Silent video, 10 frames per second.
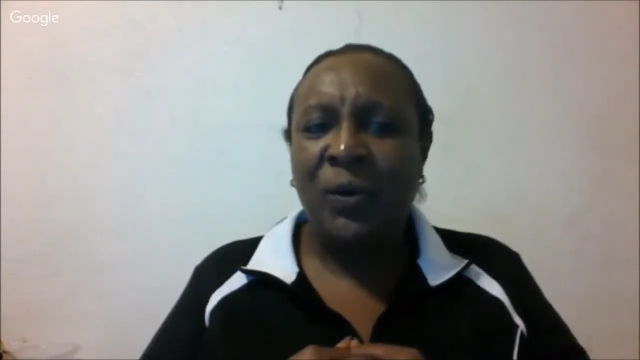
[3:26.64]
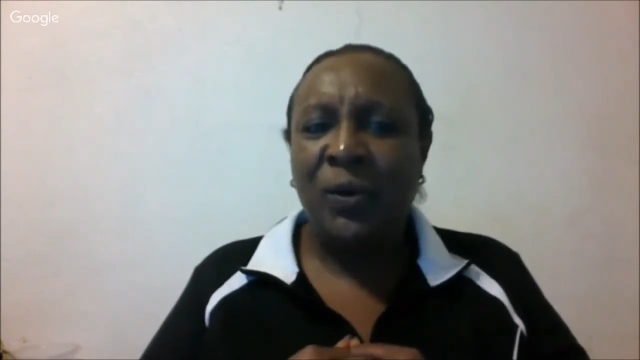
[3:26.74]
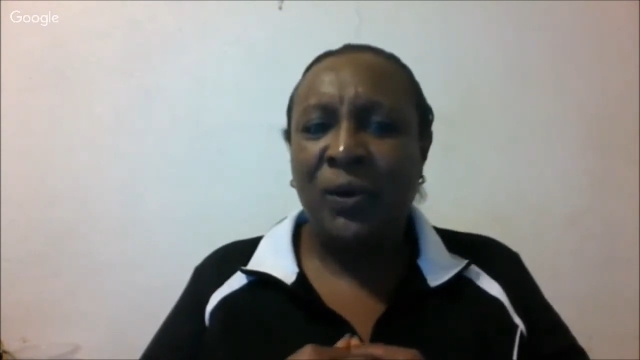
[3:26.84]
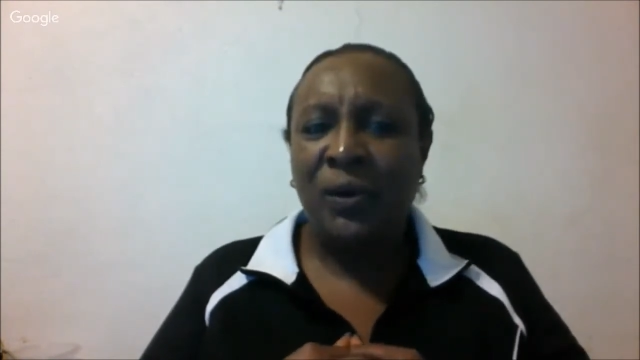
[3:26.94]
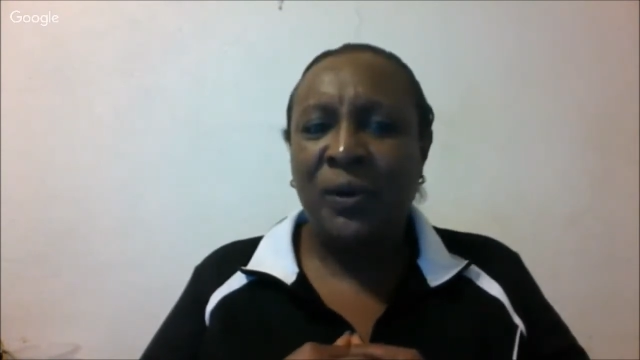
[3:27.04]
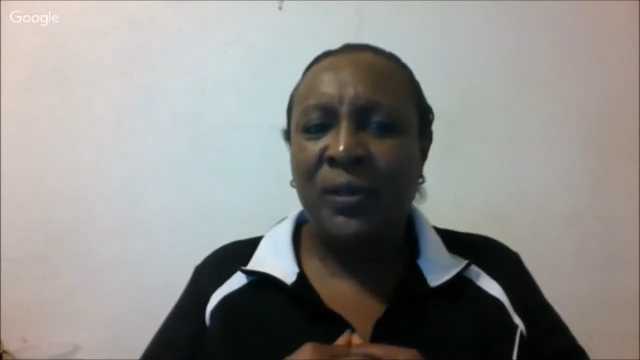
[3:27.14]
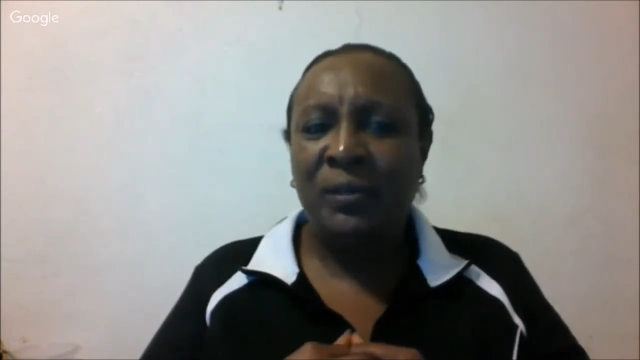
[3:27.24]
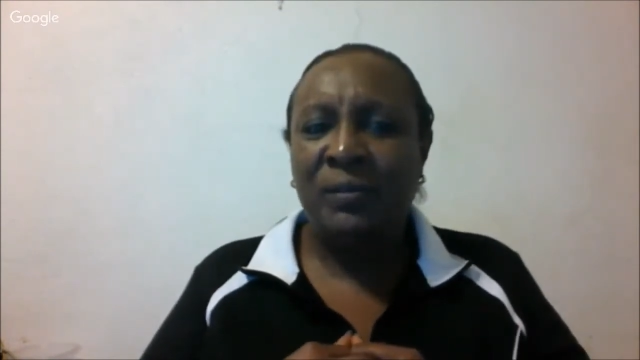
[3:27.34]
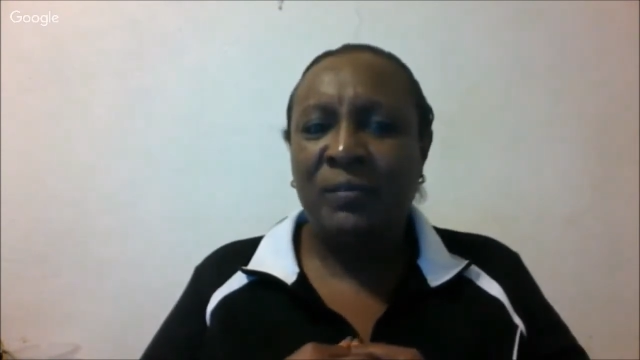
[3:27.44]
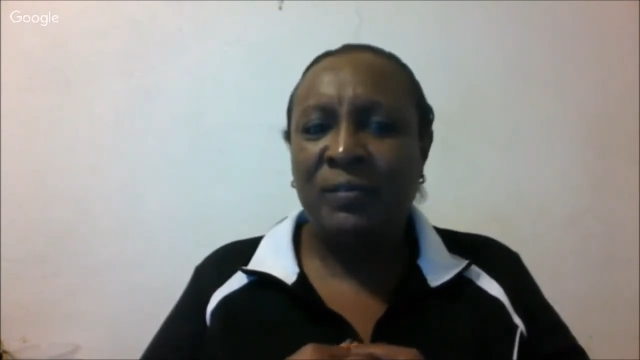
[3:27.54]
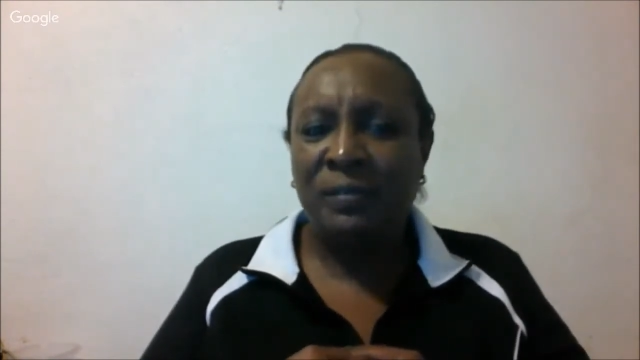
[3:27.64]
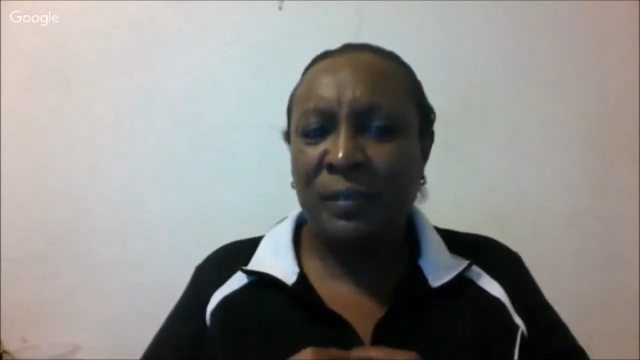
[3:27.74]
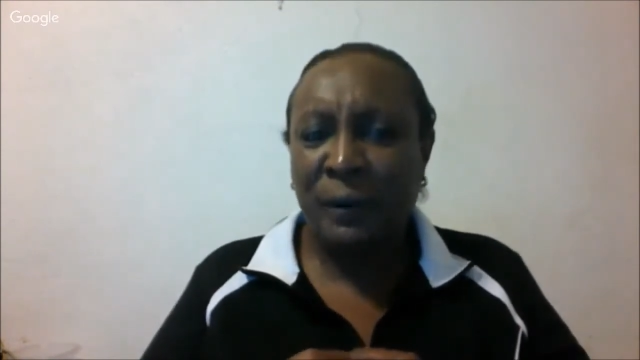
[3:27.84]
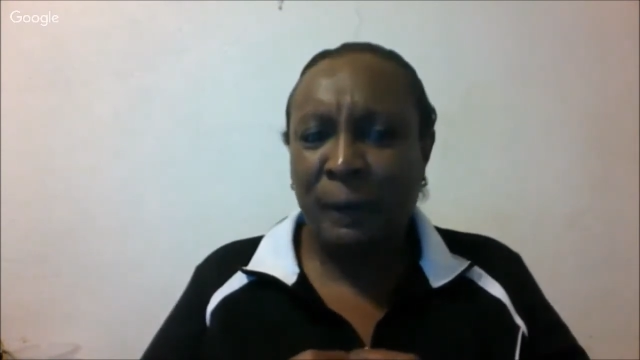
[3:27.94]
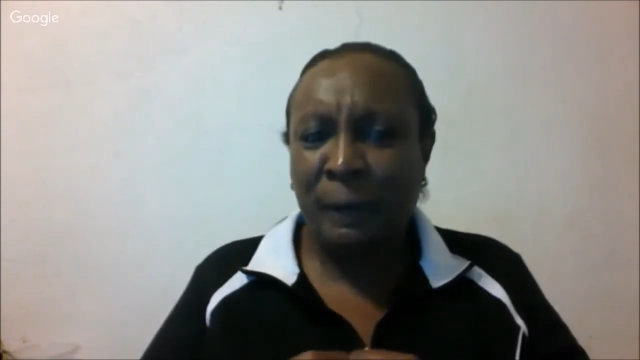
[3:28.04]
or heard
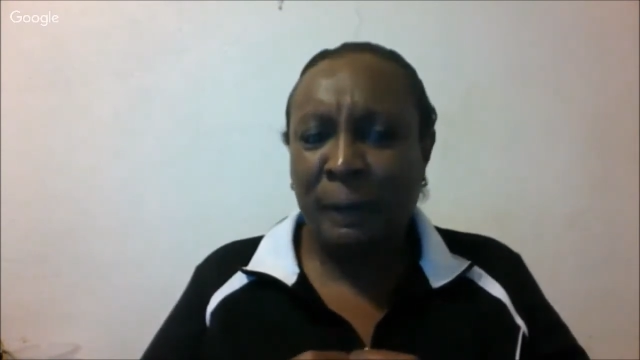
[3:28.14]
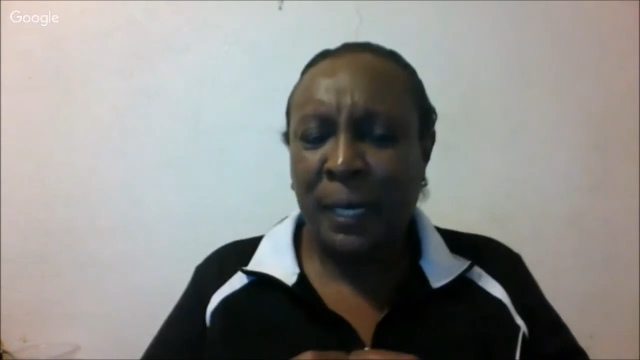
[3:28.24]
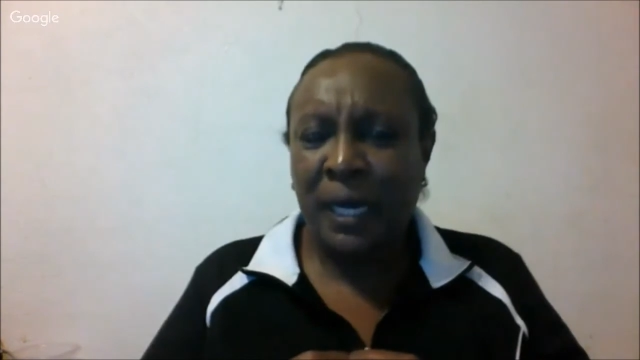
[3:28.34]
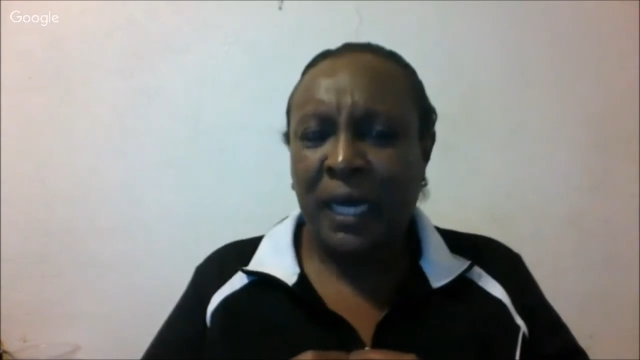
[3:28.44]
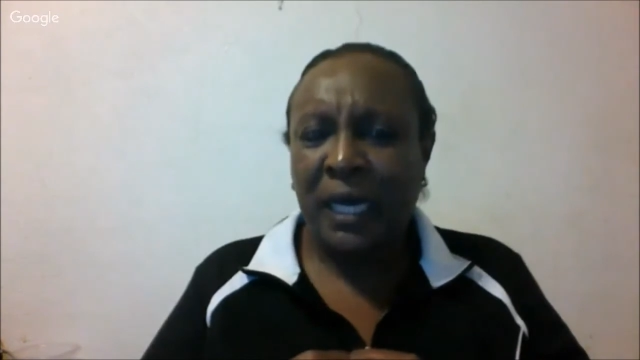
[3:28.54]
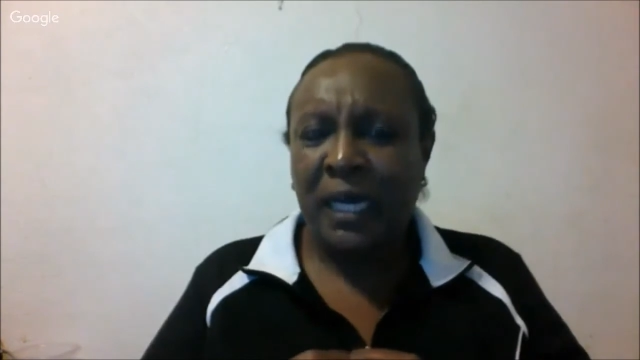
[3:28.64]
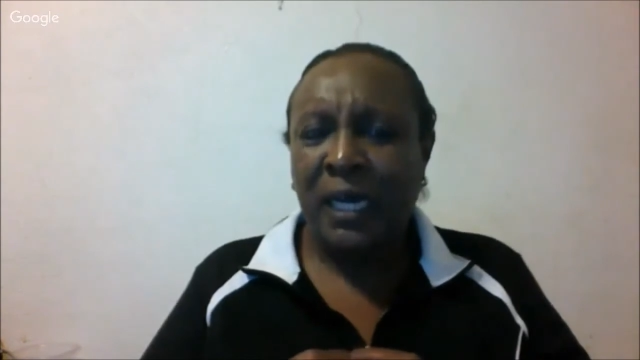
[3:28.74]
from